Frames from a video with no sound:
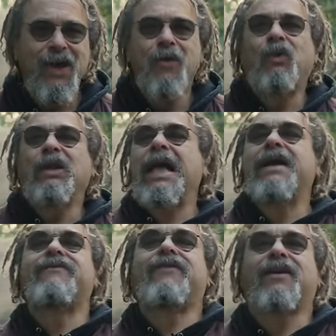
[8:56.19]
will
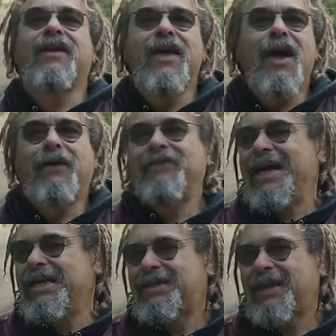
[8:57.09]
ever have the
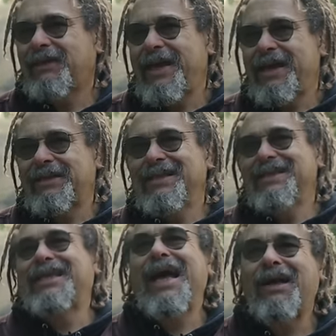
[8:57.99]
intellect,
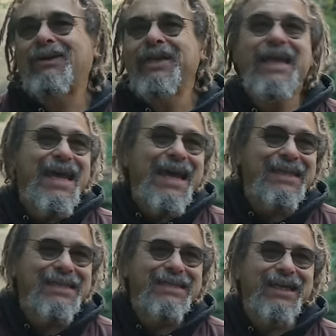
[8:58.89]
talent,
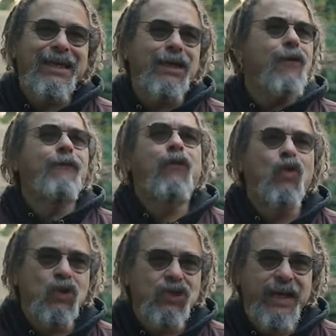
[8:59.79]
insight,
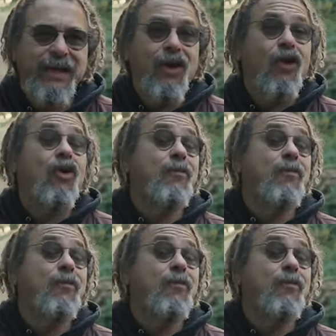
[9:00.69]
foresight, or